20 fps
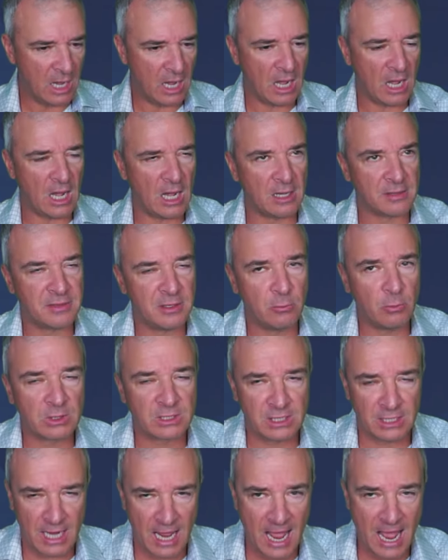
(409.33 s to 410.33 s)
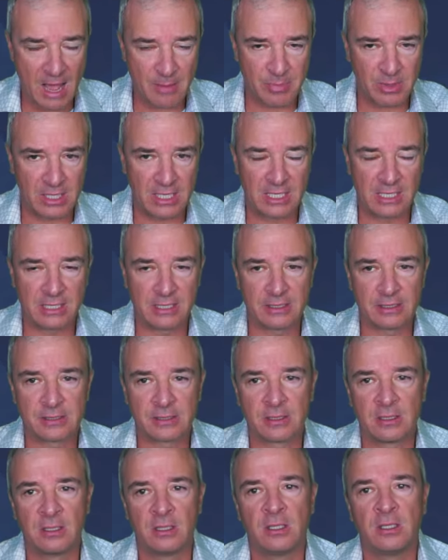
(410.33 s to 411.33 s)
I think what's going to happen
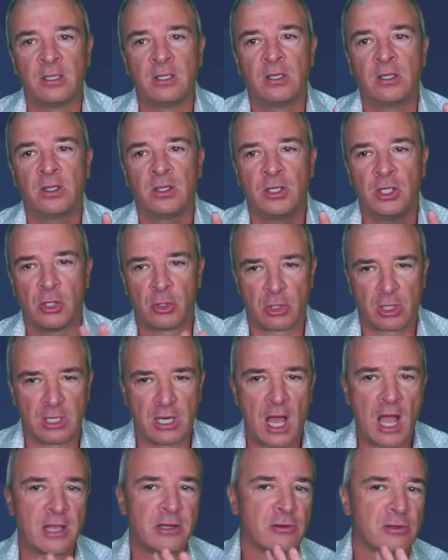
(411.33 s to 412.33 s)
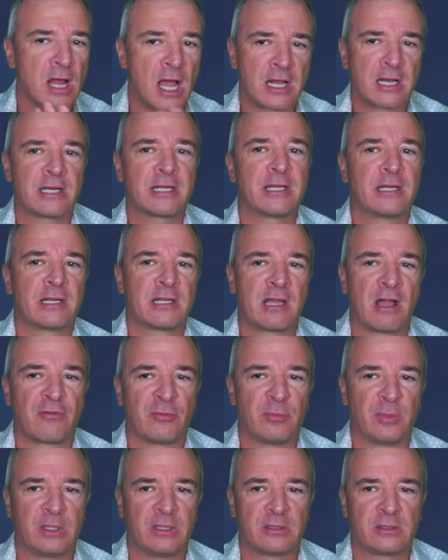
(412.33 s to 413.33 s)
is you're going to you're not going to get a
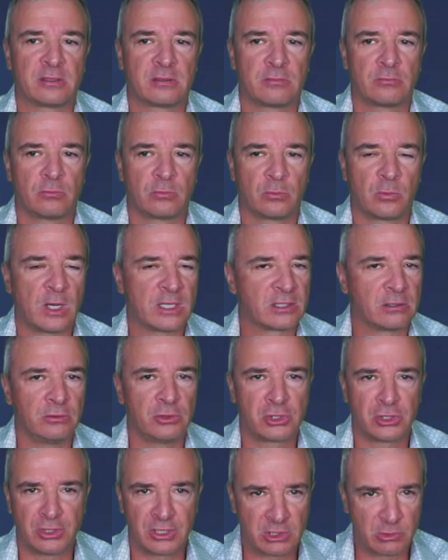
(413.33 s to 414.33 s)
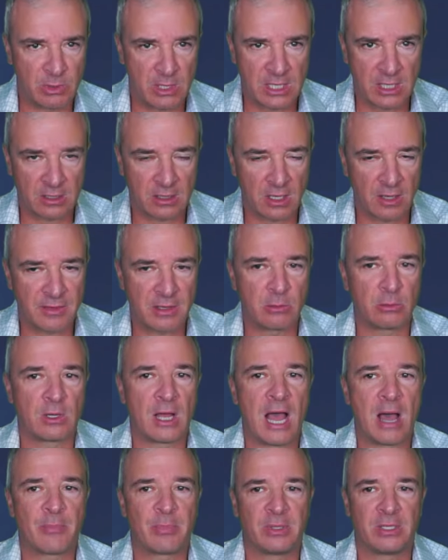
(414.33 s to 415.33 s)
government resolution this weekend. I think what will
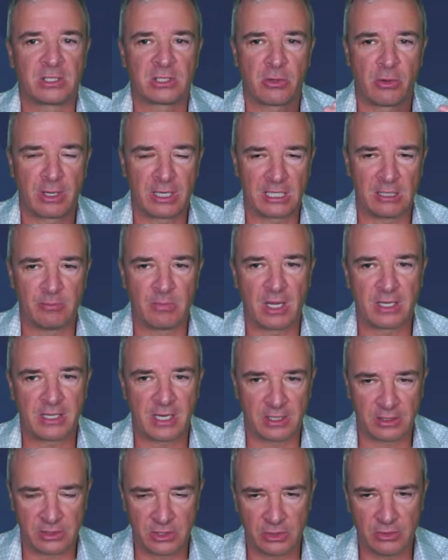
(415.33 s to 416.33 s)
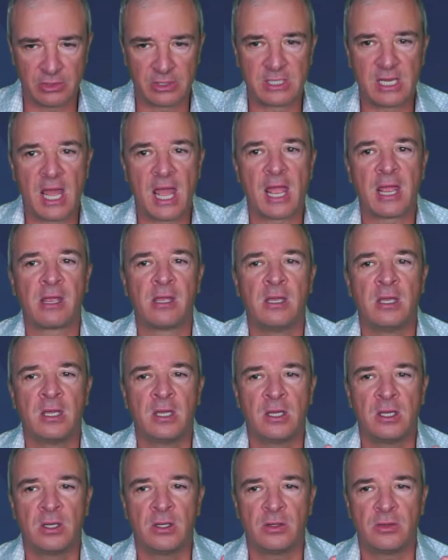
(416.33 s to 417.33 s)
happen is going into Monday and Tuesday,
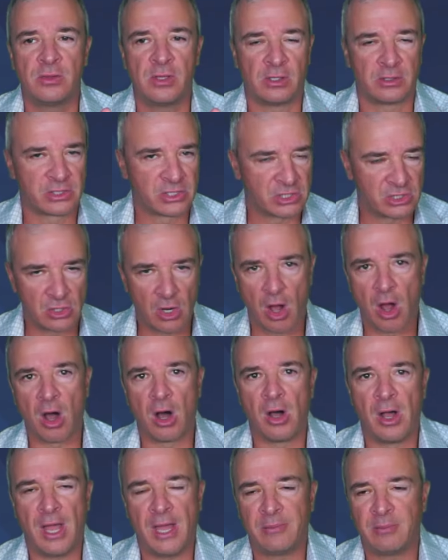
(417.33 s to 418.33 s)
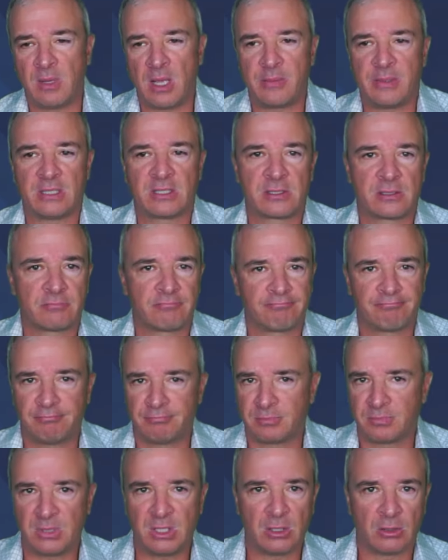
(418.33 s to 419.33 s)
they'll stall, and maybe
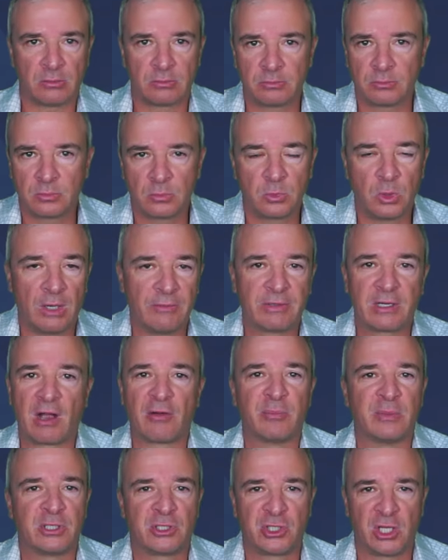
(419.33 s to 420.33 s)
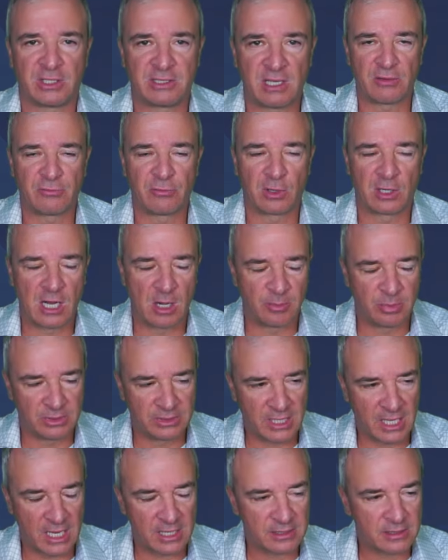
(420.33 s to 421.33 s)
you know we'll have a government shutdown couple of
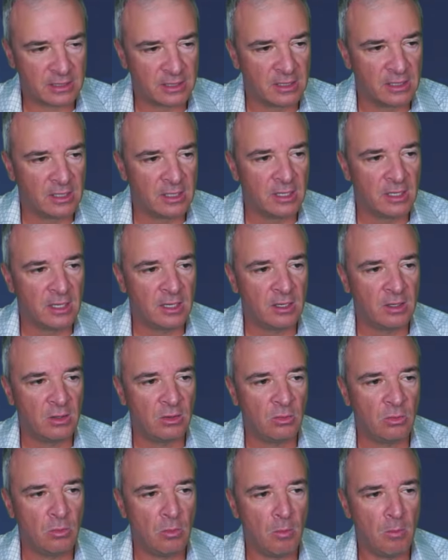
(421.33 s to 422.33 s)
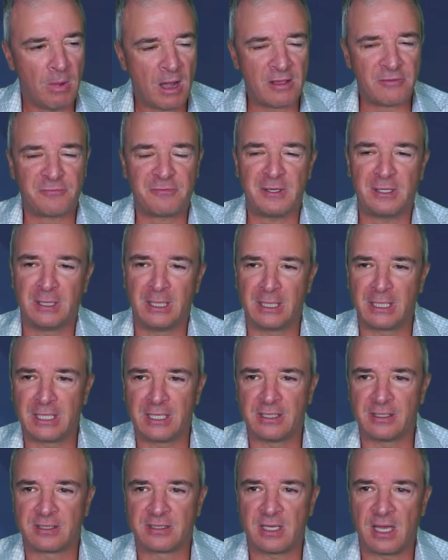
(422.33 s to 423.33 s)
days. My feeling
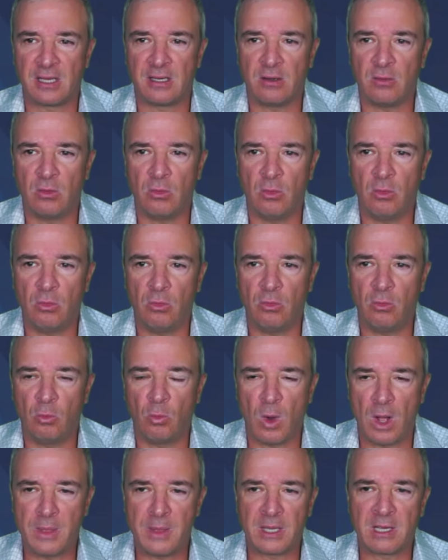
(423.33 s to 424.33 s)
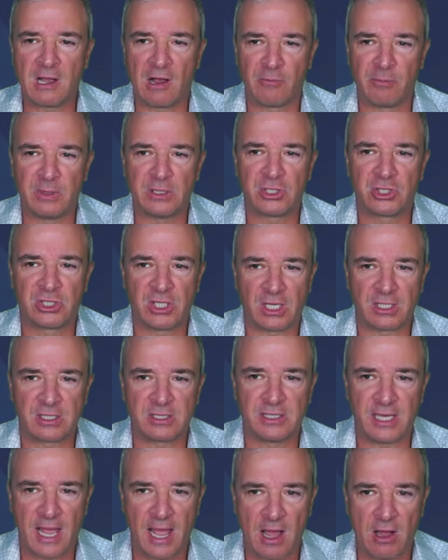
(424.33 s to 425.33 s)
is that when the government shuts
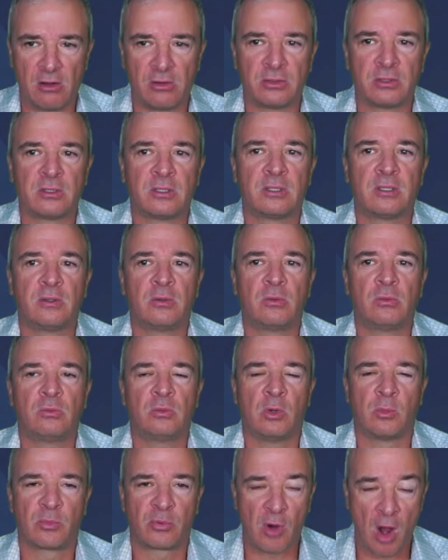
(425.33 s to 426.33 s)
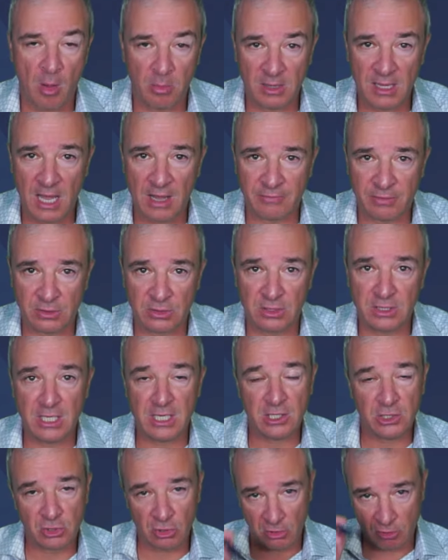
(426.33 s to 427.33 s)
down will probably have a
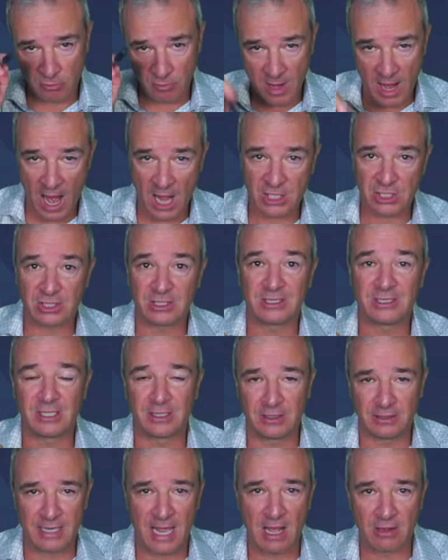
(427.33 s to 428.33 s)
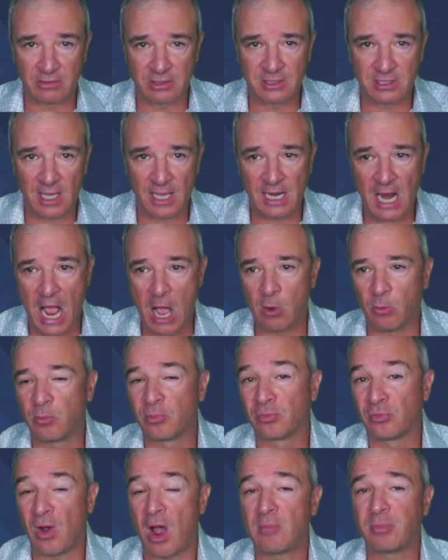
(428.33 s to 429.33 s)
knee jerk reaction to the downside. I'll
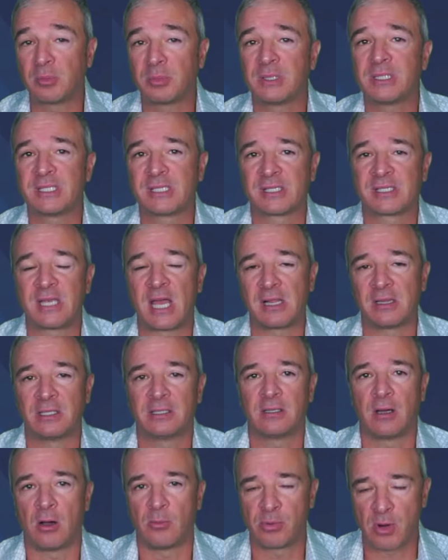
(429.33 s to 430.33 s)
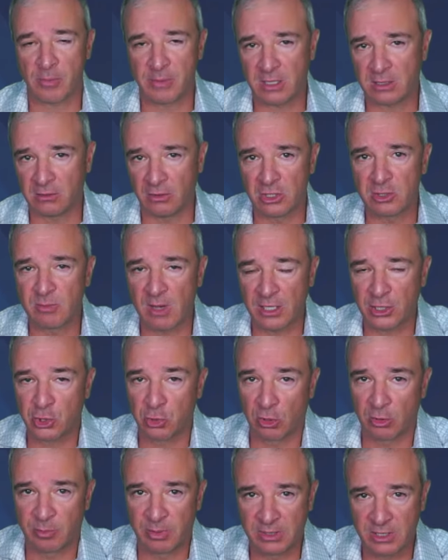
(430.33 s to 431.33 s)
probably sell it. I'll probably close my
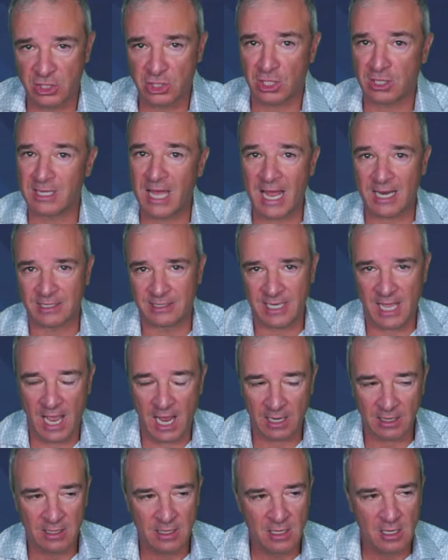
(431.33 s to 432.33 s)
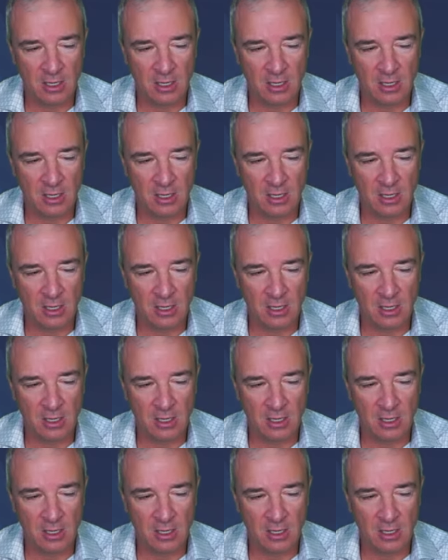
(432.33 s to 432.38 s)
short position that day.